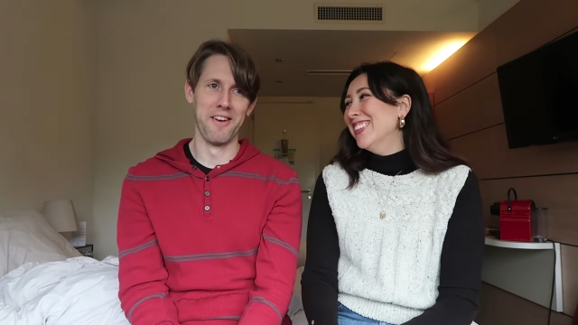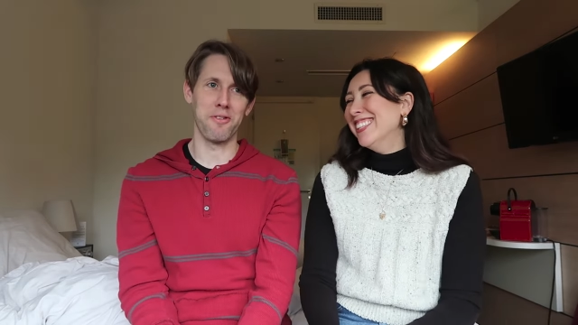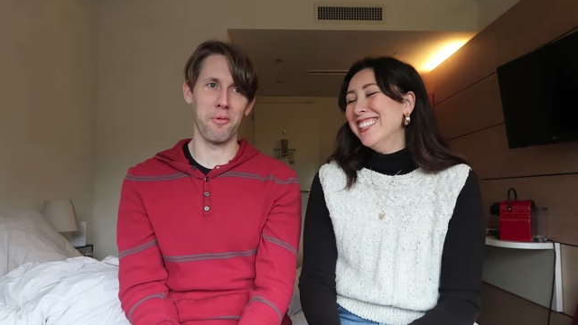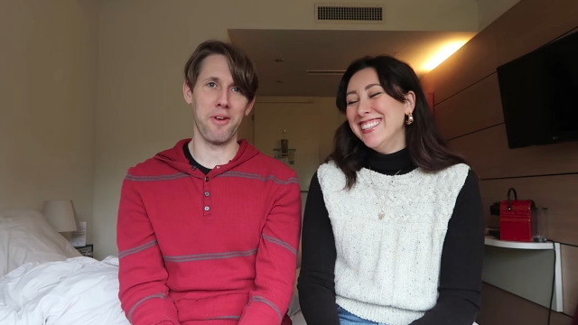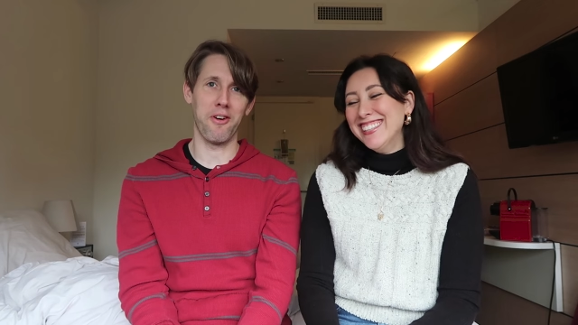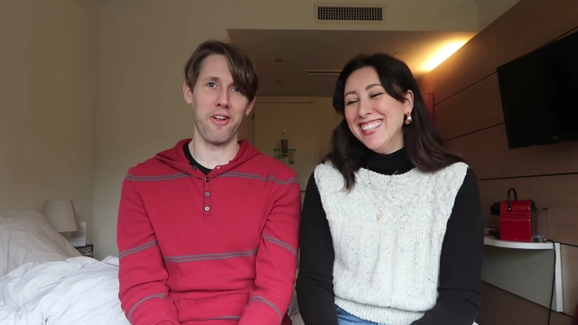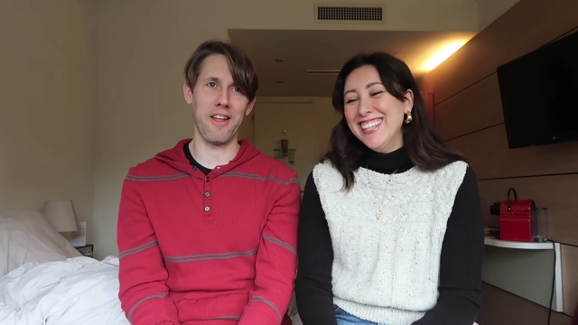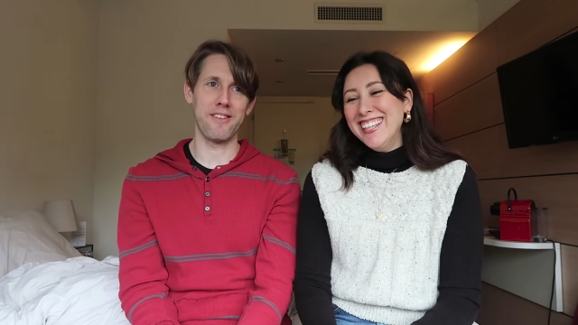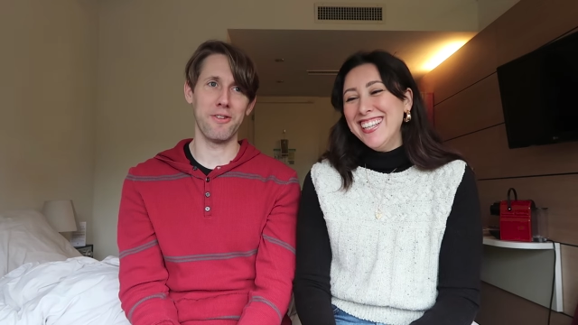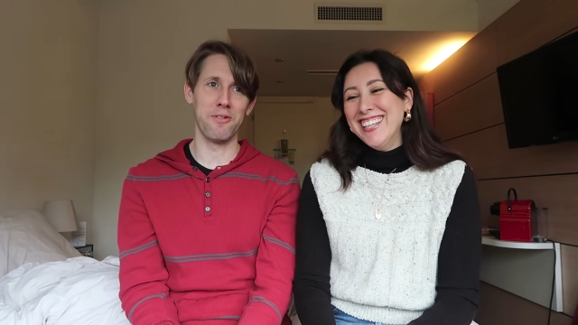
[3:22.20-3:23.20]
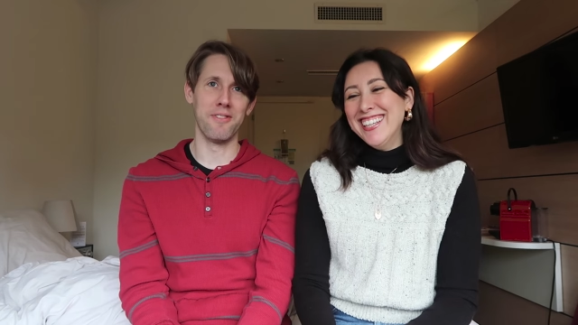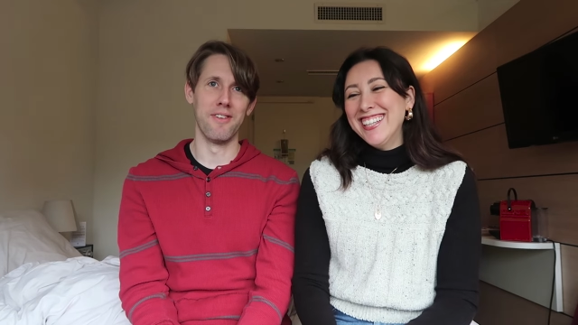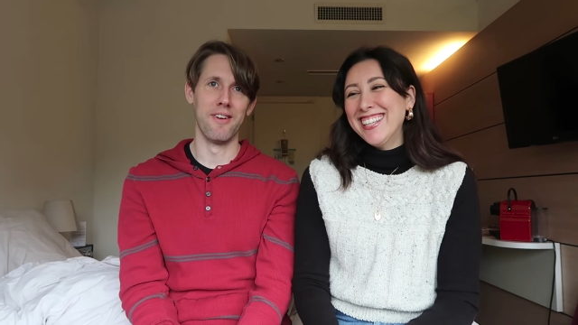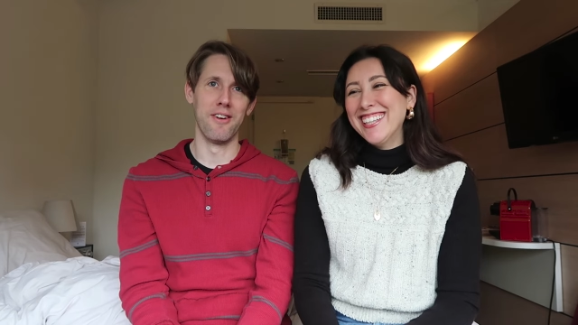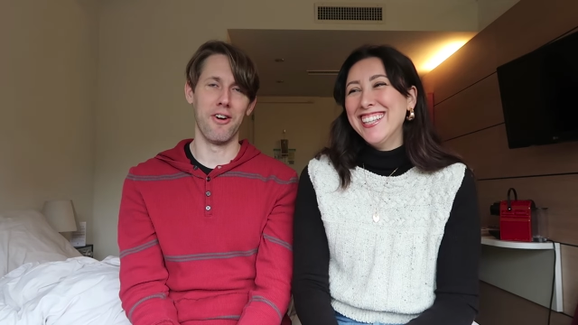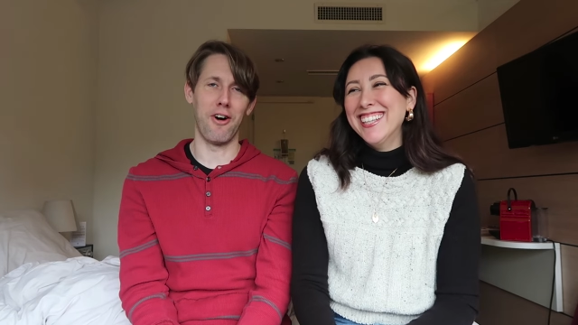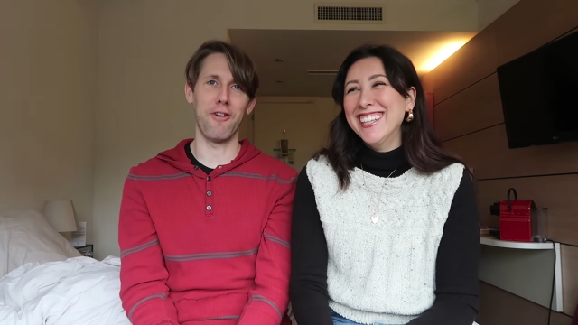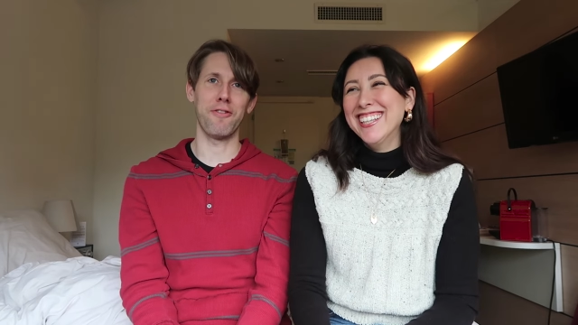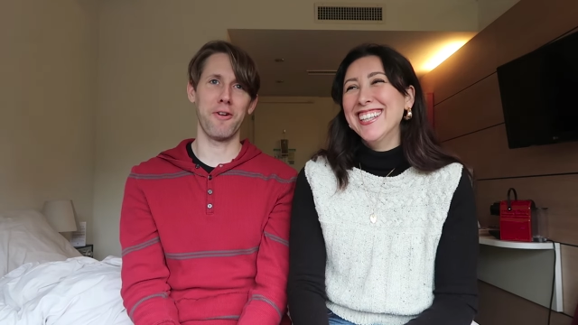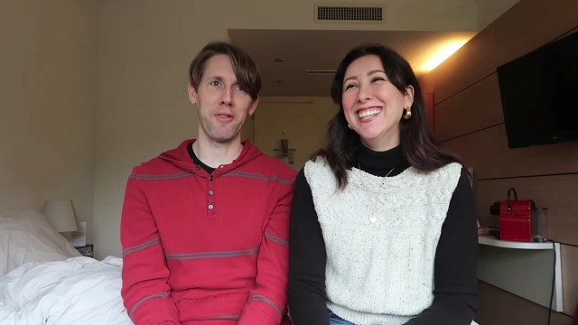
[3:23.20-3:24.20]
Speaker 1: So we all had to
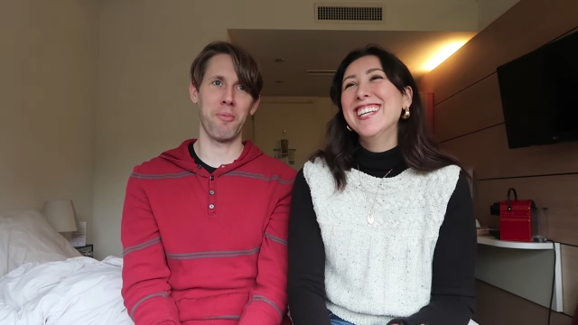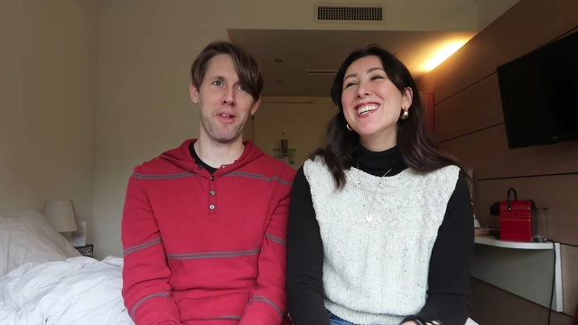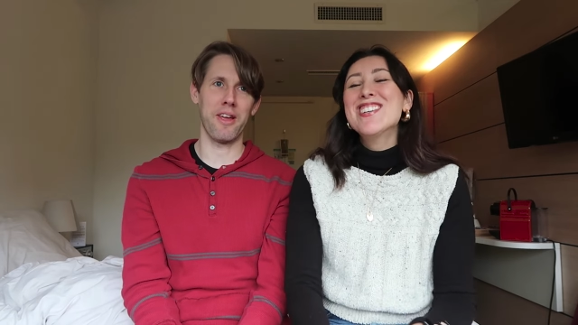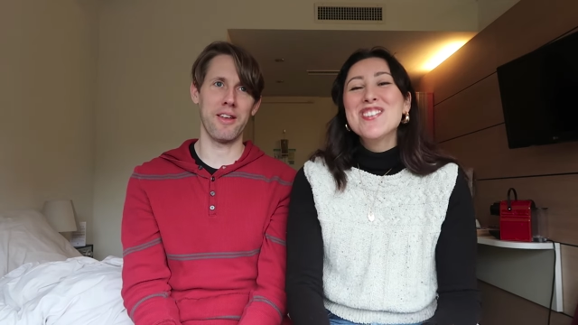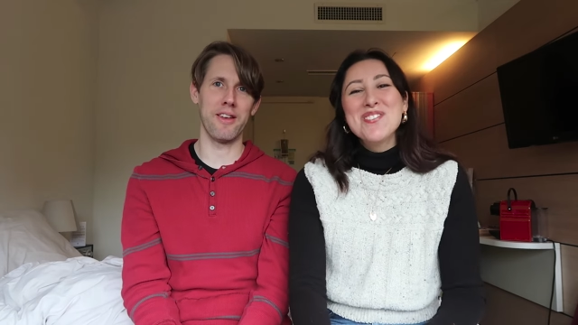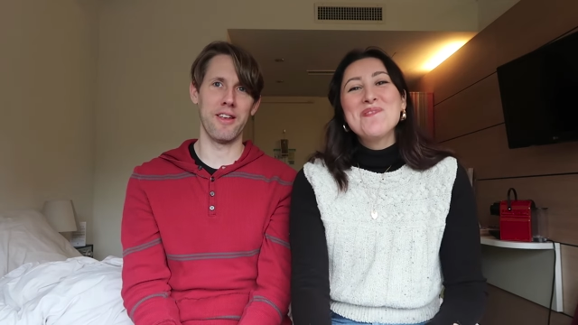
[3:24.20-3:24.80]
offload the plane